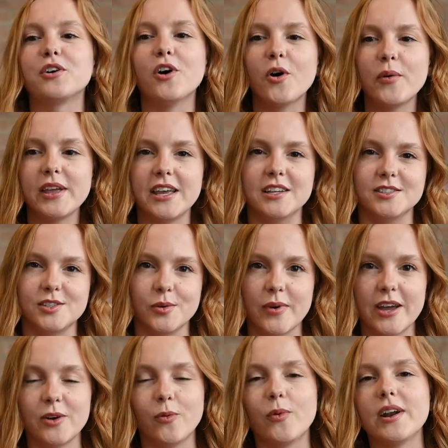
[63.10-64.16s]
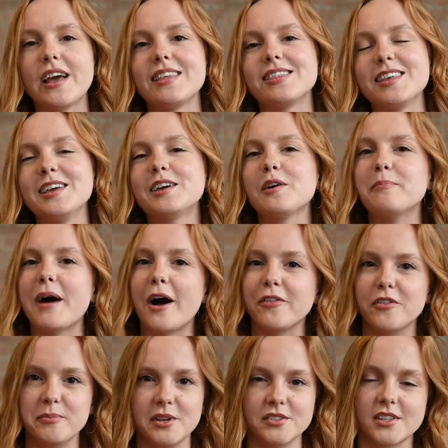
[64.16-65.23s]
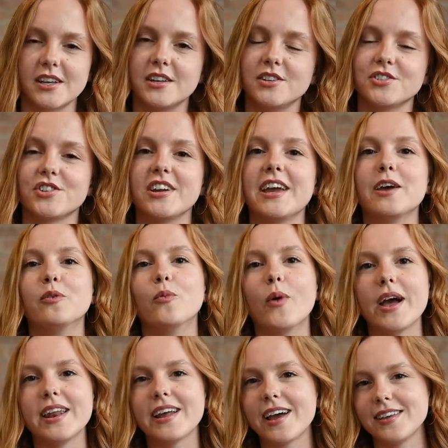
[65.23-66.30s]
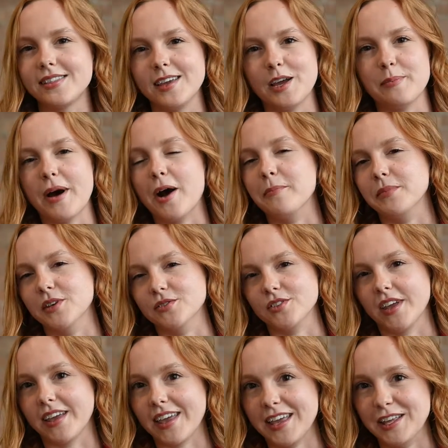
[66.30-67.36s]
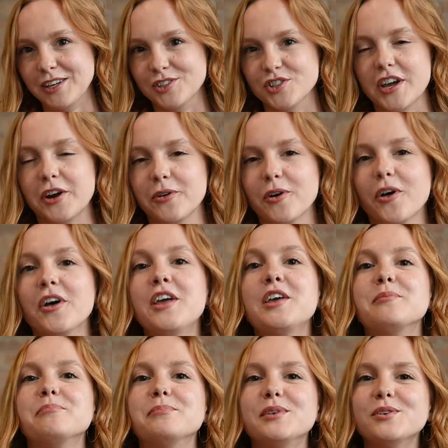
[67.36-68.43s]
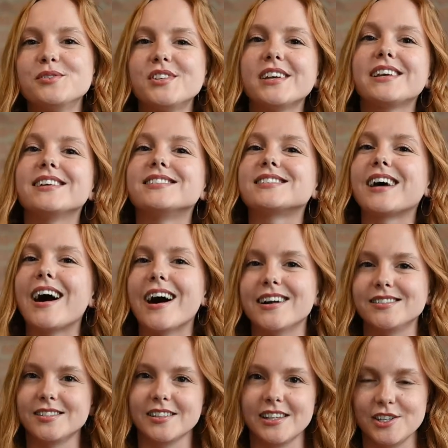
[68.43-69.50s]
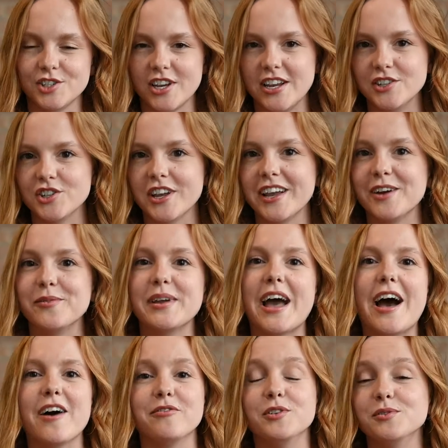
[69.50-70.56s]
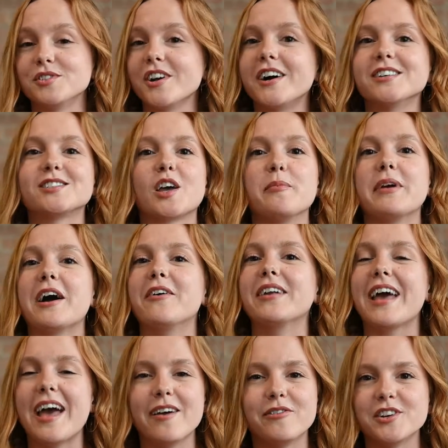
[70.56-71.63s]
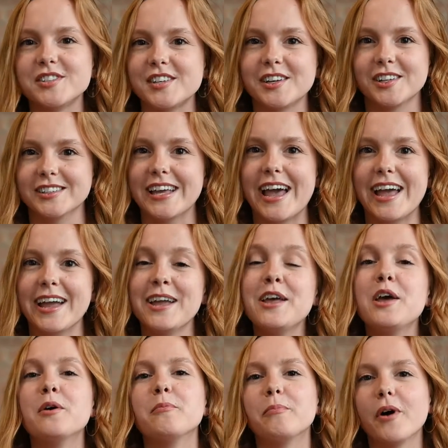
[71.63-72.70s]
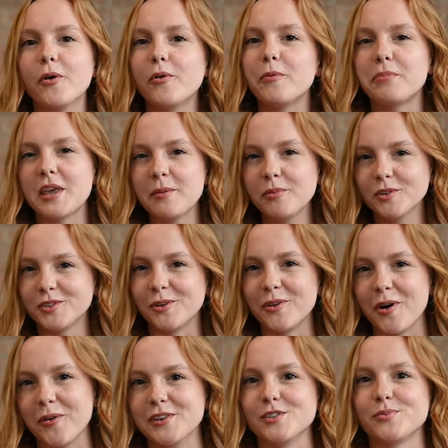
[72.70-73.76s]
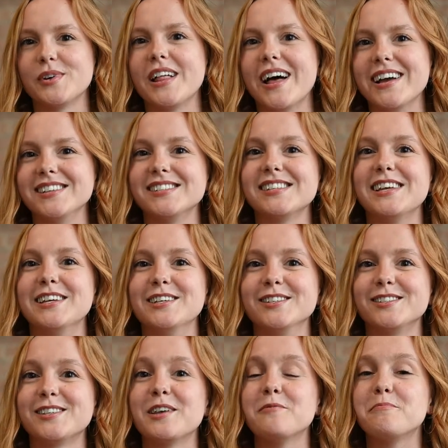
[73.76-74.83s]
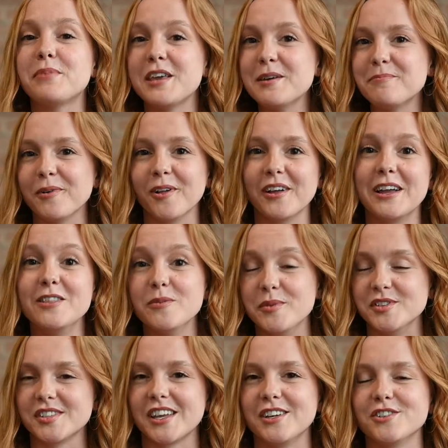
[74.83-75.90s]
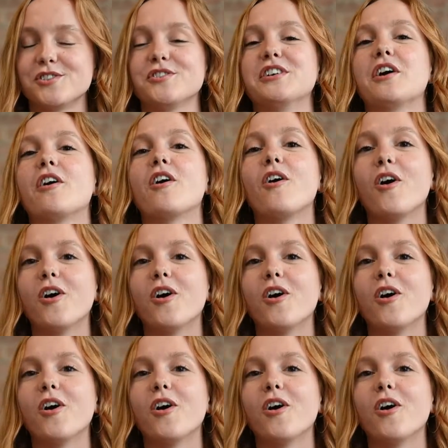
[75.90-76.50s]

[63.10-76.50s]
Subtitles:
going into it, when I think about the music industry and when I think about music in general, music is constantly changing. We have new songs coming out every single day. But what people don't always realize is people in the music industry are